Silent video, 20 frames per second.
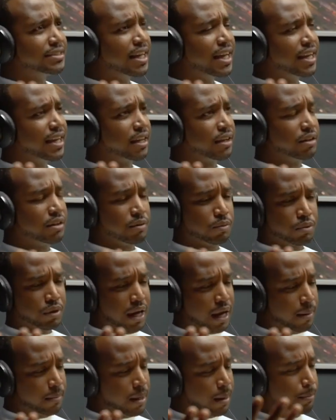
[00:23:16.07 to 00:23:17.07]
night. Where
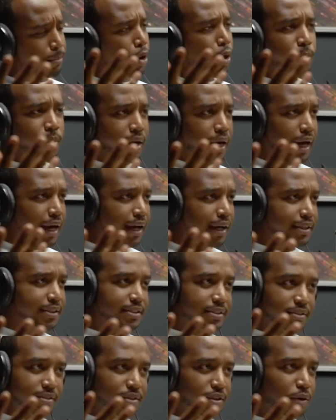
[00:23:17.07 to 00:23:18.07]
I'm at Boba
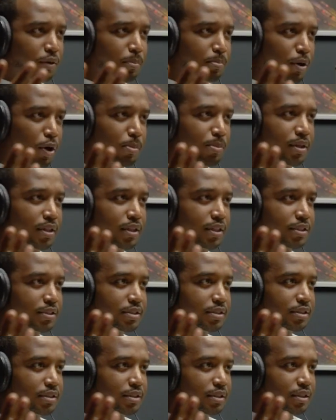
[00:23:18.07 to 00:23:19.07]
guys. You know what Boba is?
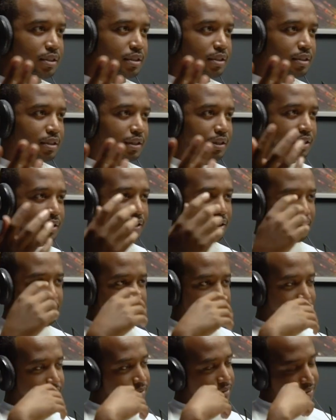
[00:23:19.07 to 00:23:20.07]
Yeah.
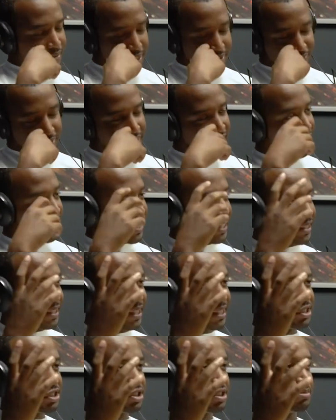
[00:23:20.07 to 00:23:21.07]
I fucking hate
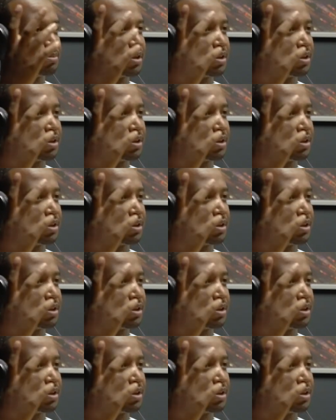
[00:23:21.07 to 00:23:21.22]
that shit.